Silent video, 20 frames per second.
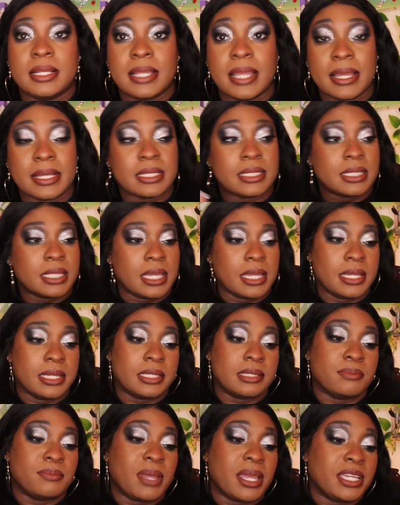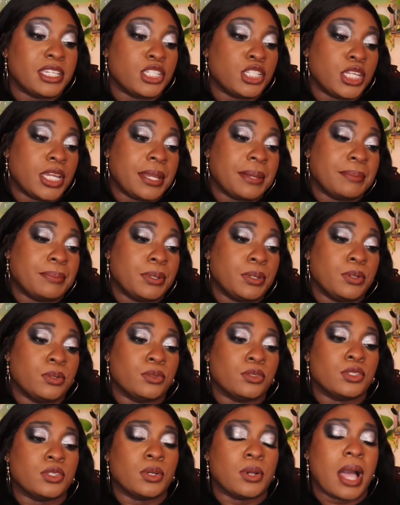Next is my
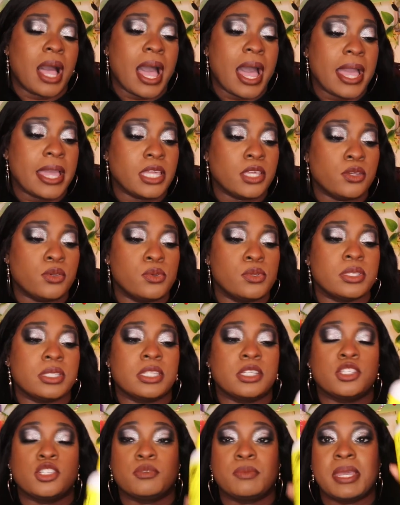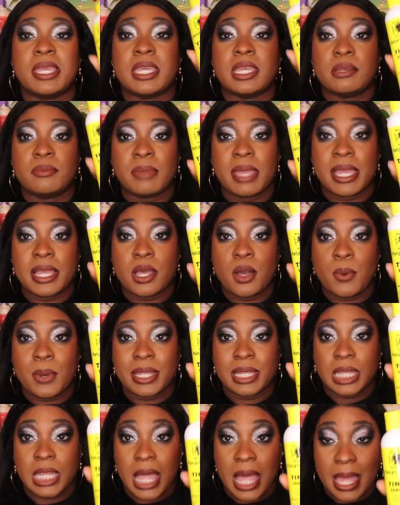shampoo. So I use the Jamaican Mango
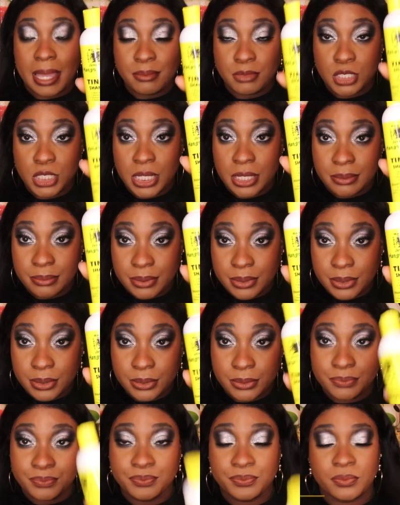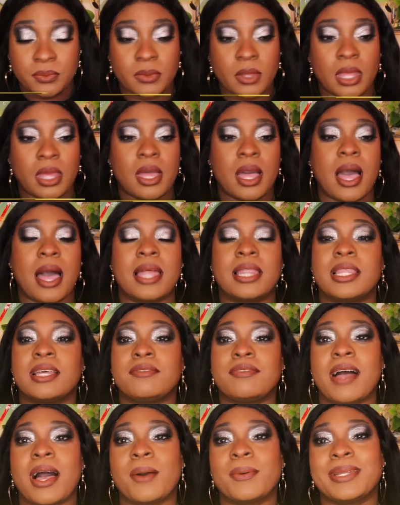and Lime shampoo. I
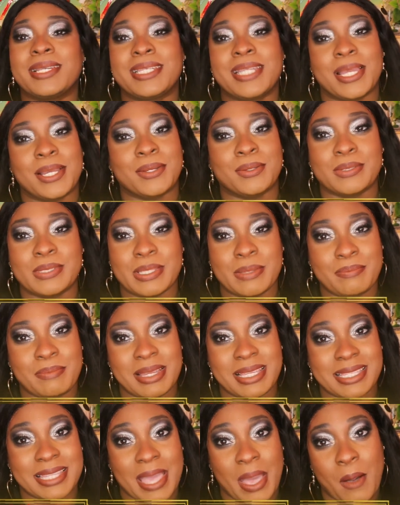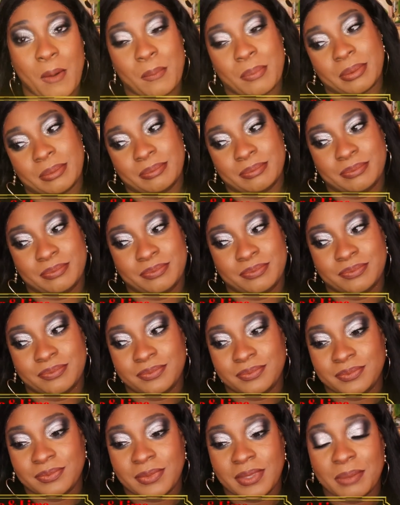love how it tingles in my scalp.
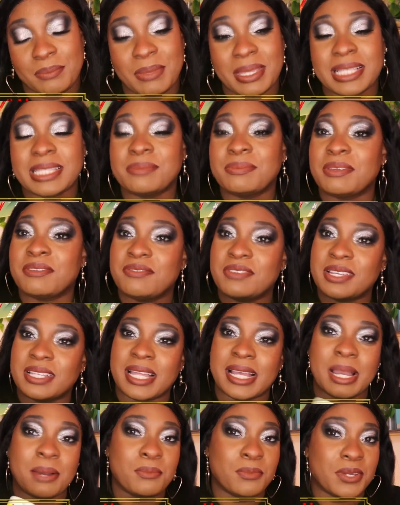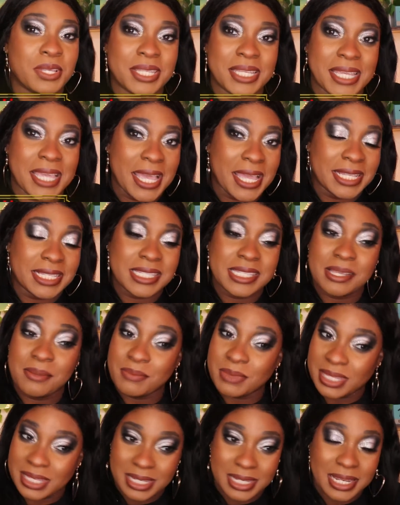Makes me feel like I'm really getting
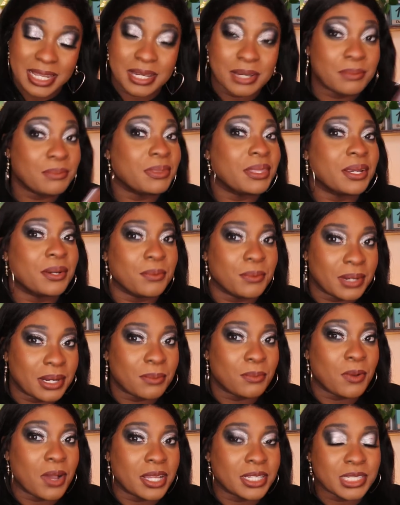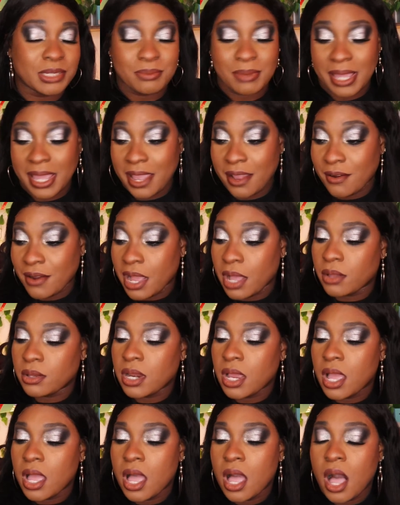something done up there when I'm washing my hair out.
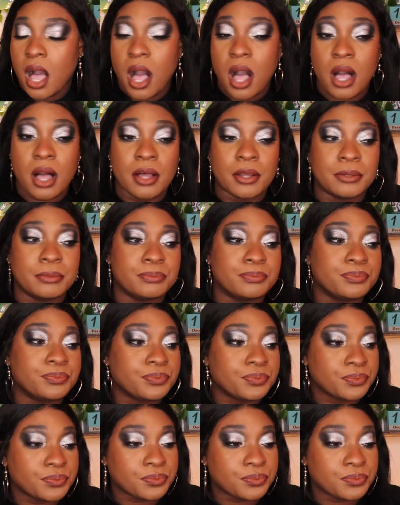Um,